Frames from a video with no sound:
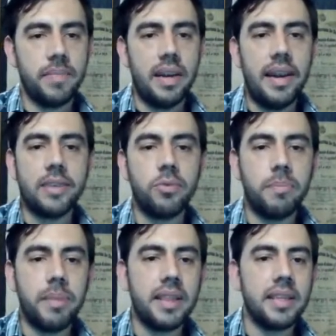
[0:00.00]
Let's
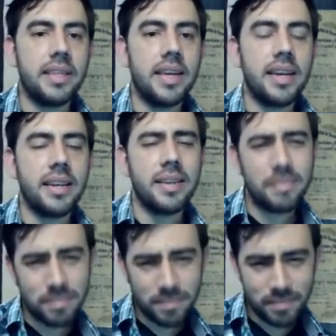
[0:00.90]
repeat the check,
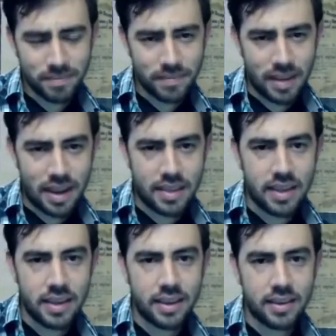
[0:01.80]
I
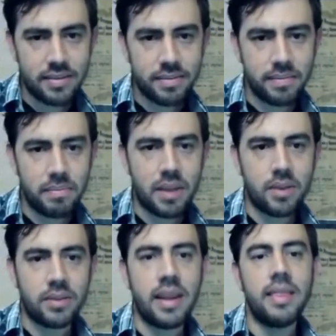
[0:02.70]
think, because